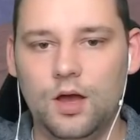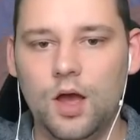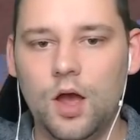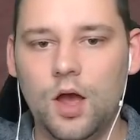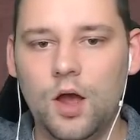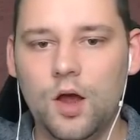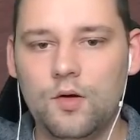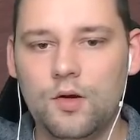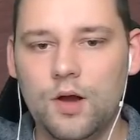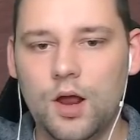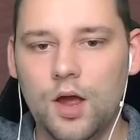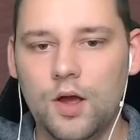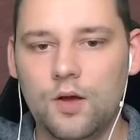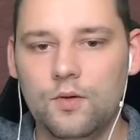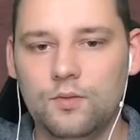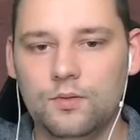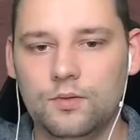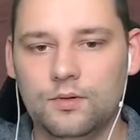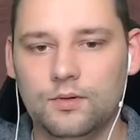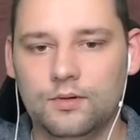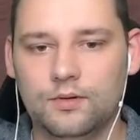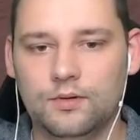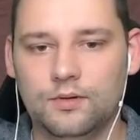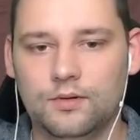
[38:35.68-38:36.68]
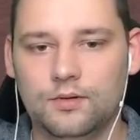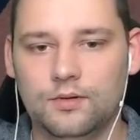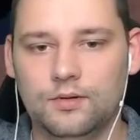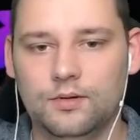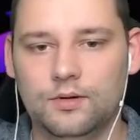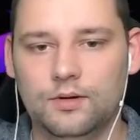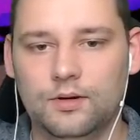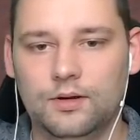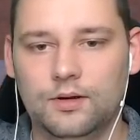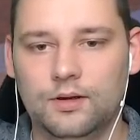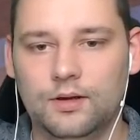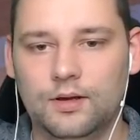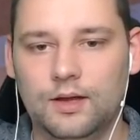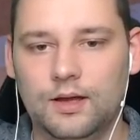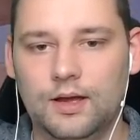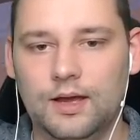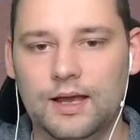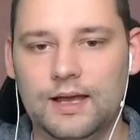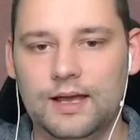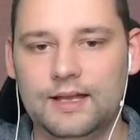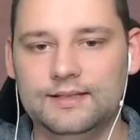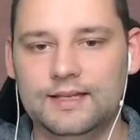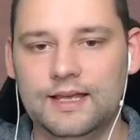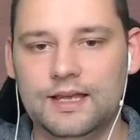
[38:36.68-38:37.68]
Oh no.
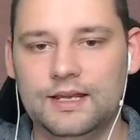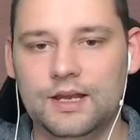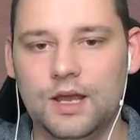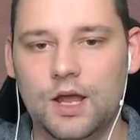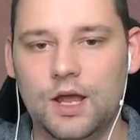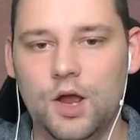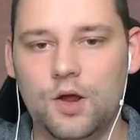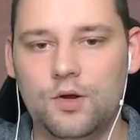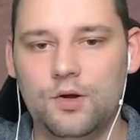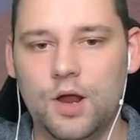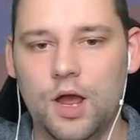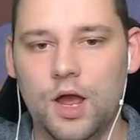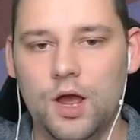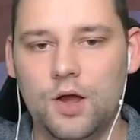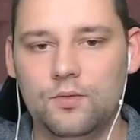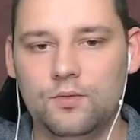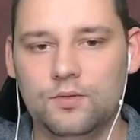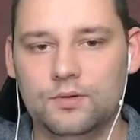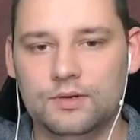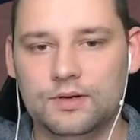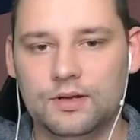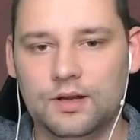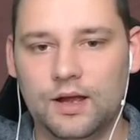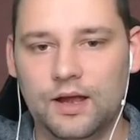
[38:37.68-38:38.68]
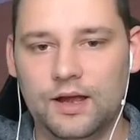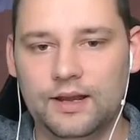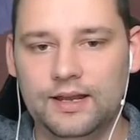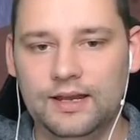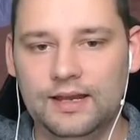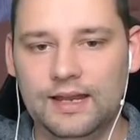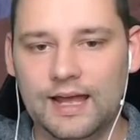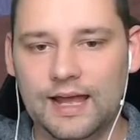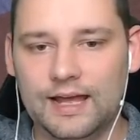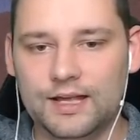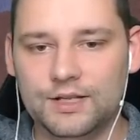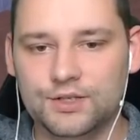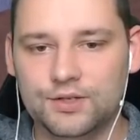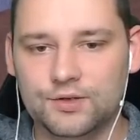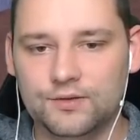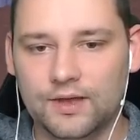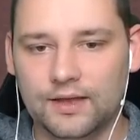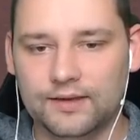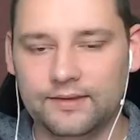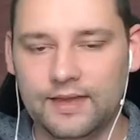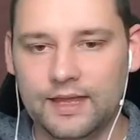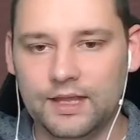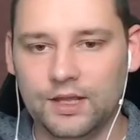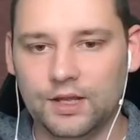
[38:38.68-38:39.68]
I said, oh no. I nearly had you
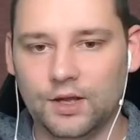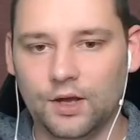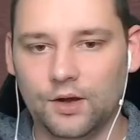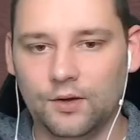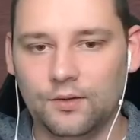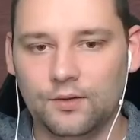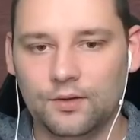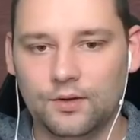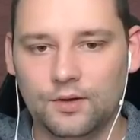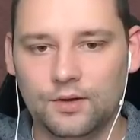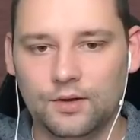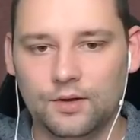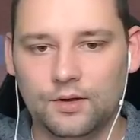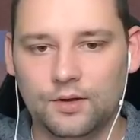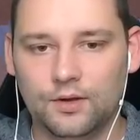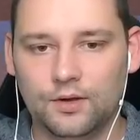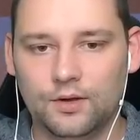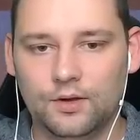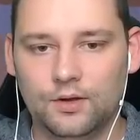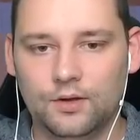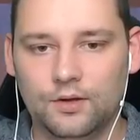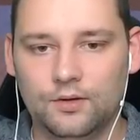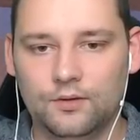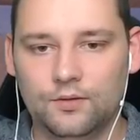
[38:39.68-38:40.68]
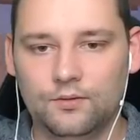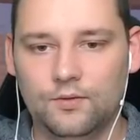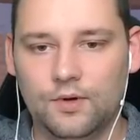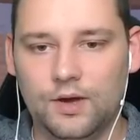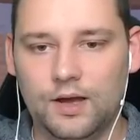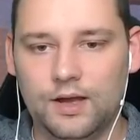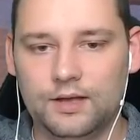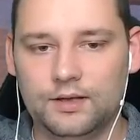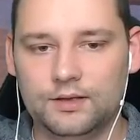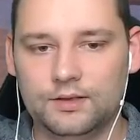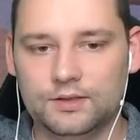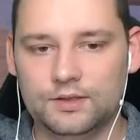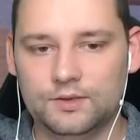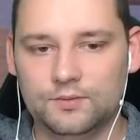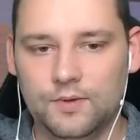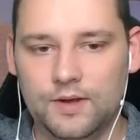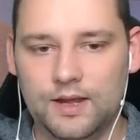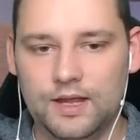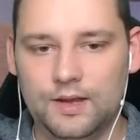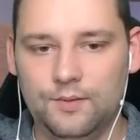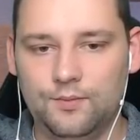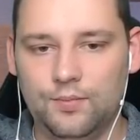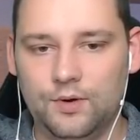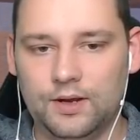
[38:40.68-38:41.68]
then. There you go. Right,
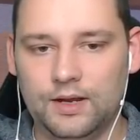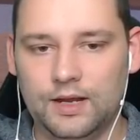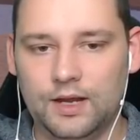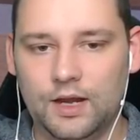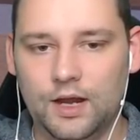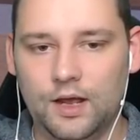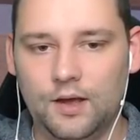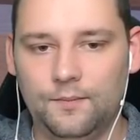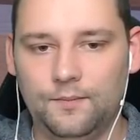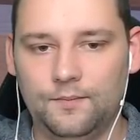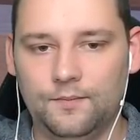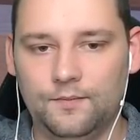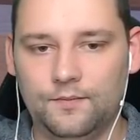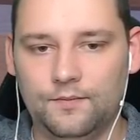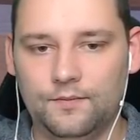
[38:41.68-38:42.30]
sweet. Bring it up.